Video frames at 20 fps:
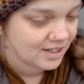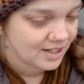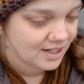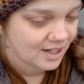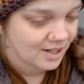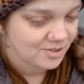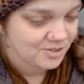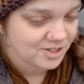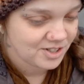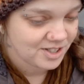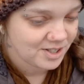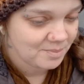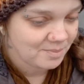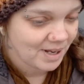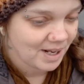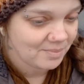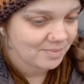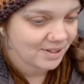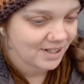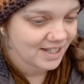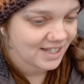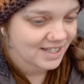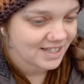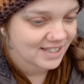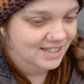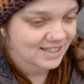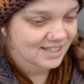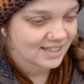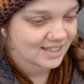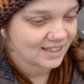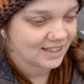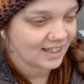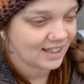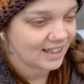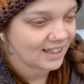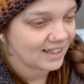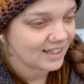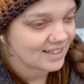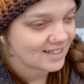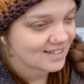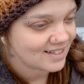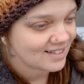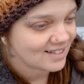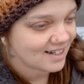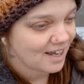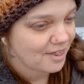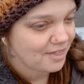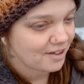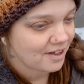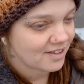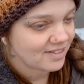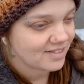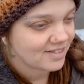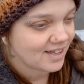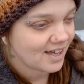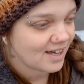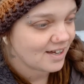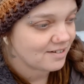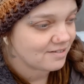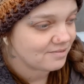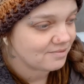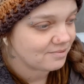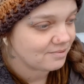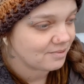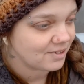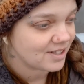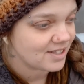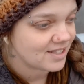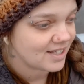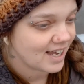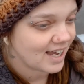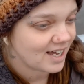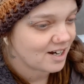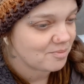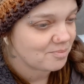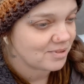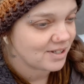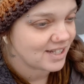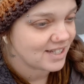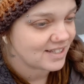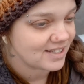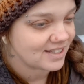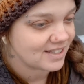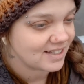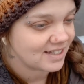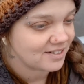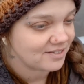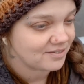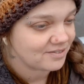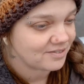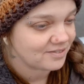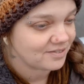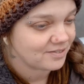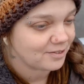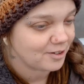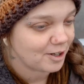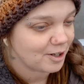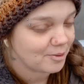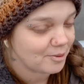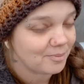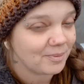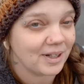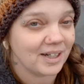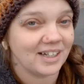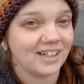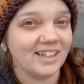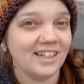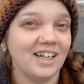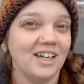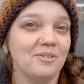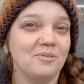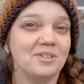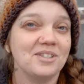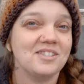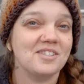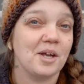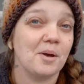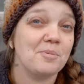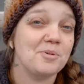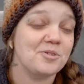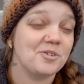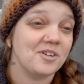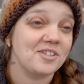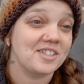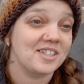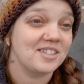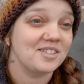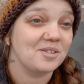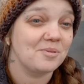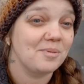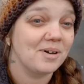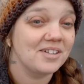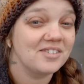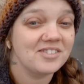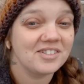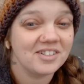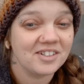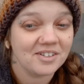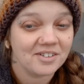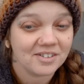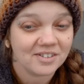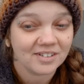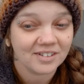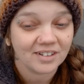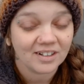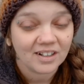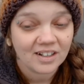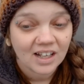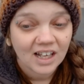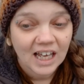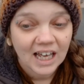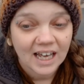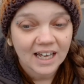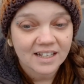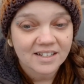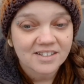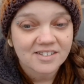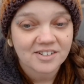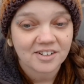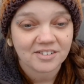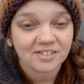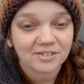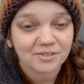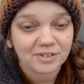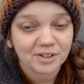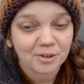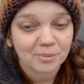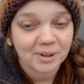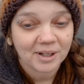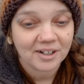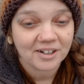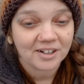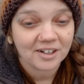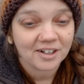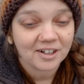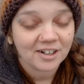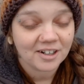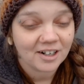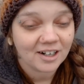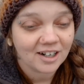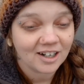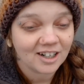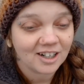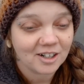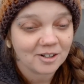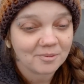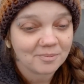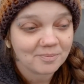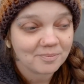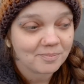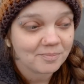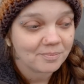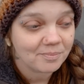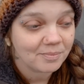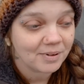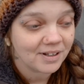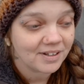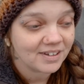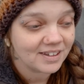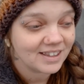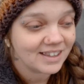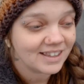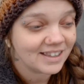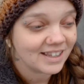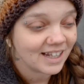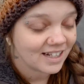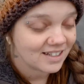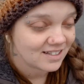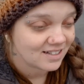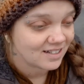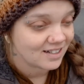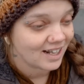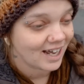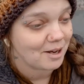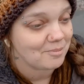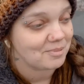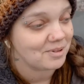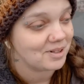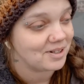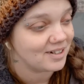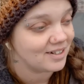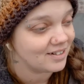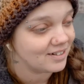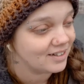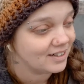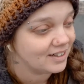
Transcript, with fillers: I was just in a bad place, and I thought that once I had a place to live, um, I would stop stressing so much, you know, and and start to feel better. Um, but that didn't happen